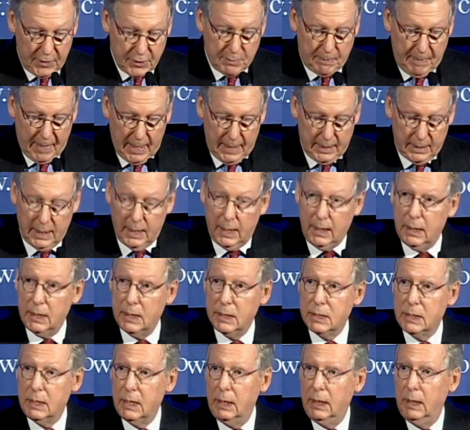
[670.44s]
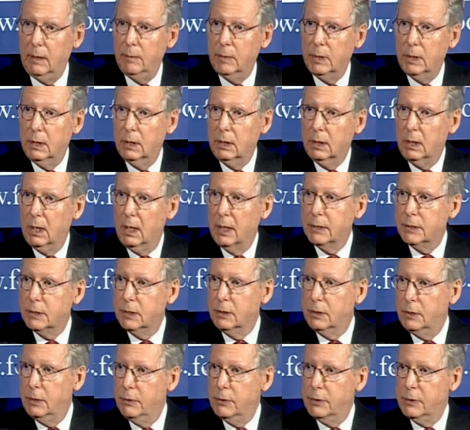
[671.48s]
If this mandate is deemed
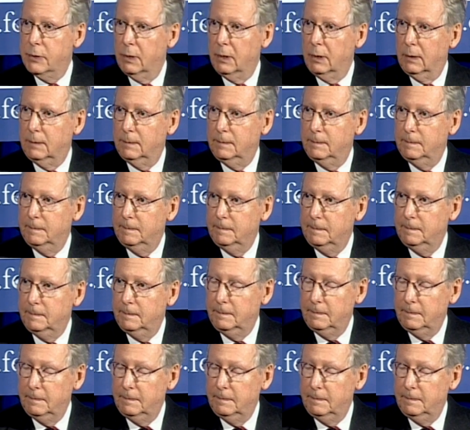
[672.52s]
constitutional,